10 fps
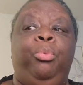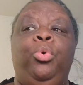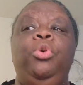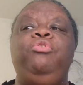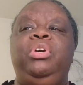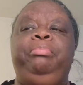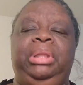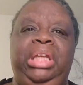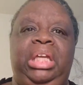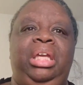
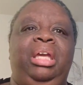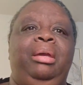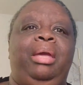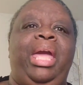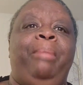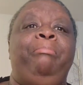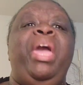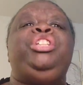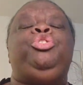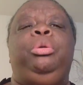Provably,
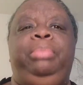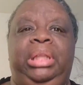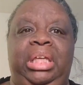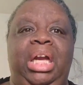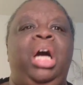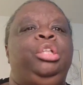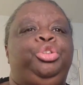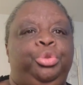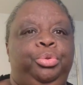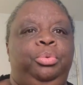measurably
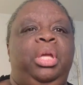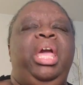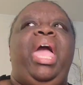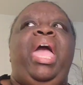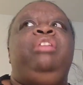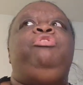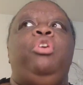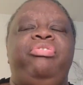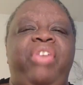untrue. And for